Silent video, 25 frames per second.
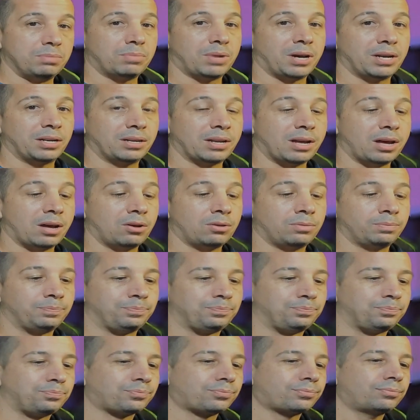now.
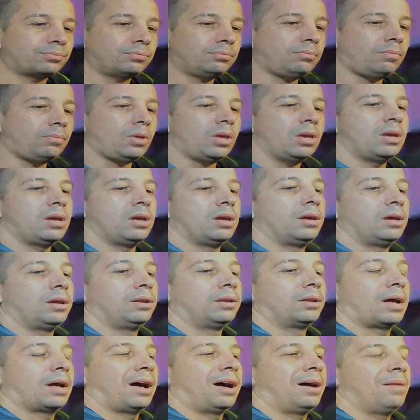And
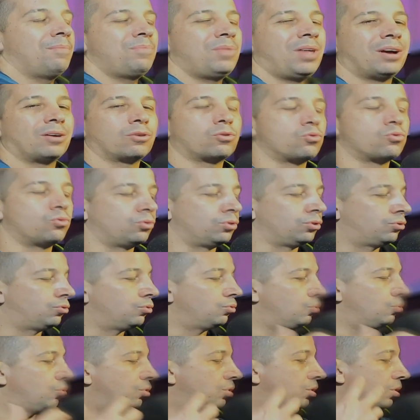I'm not going to
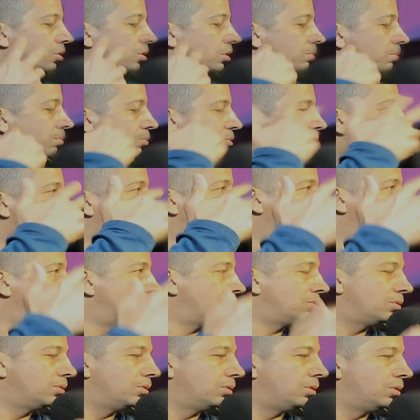hook it up to
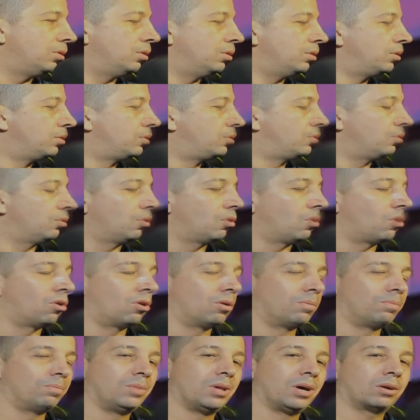the arm. I'm
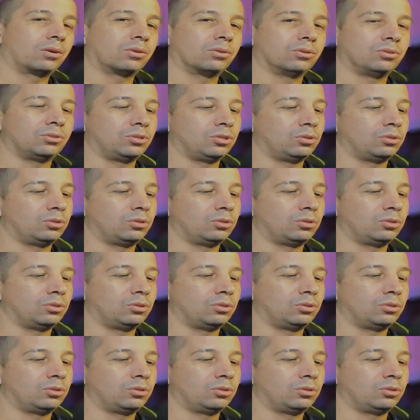not going to deal with